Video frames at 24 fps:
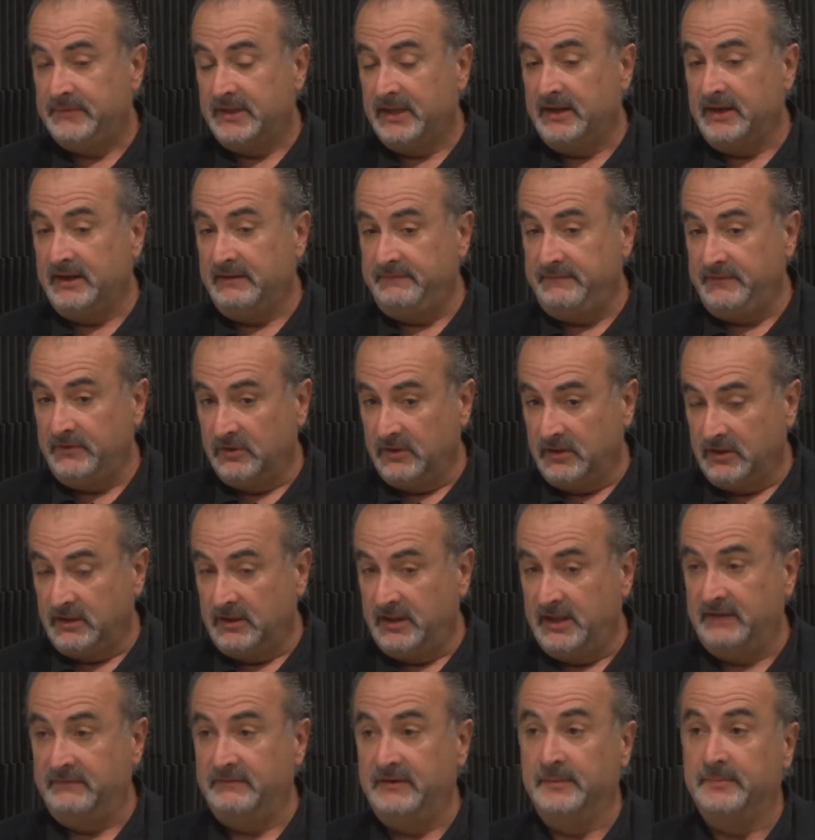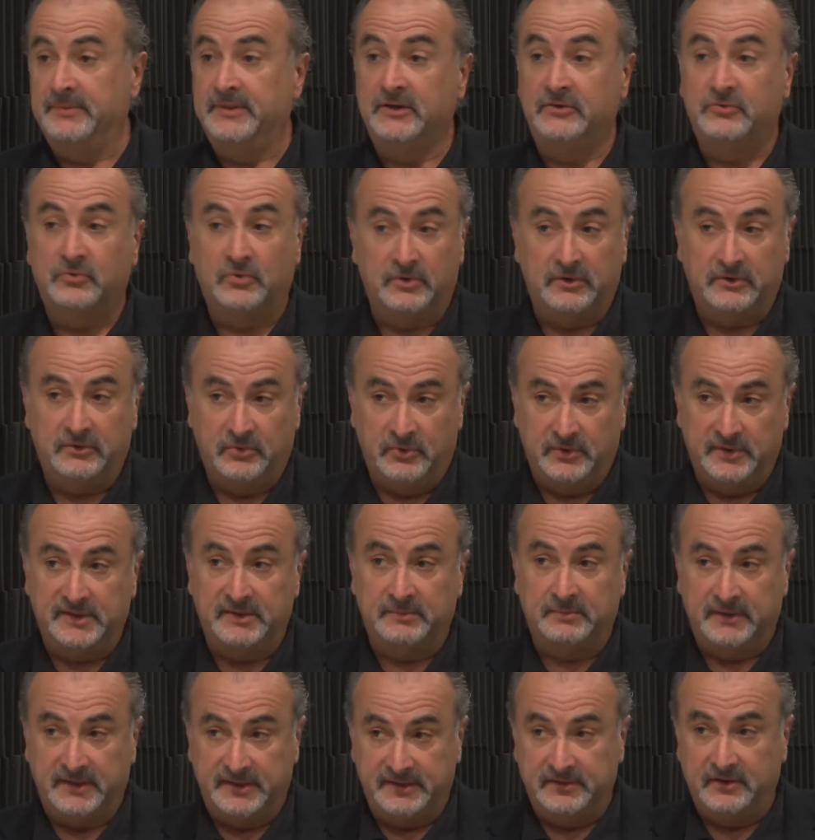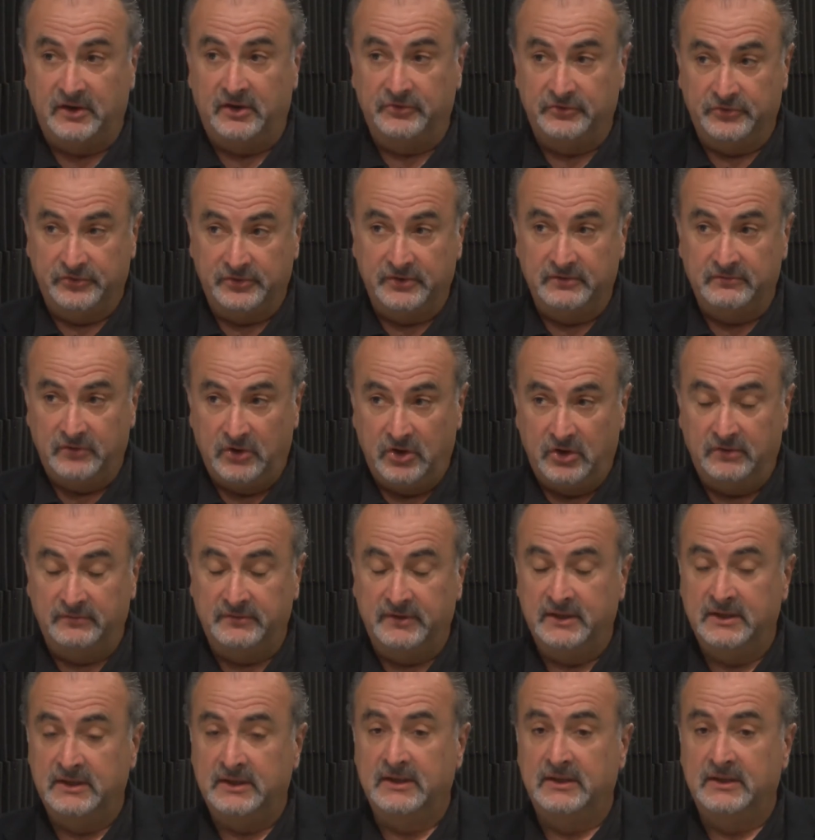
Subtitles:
and I feel a lot of empathy towards the police officers involved.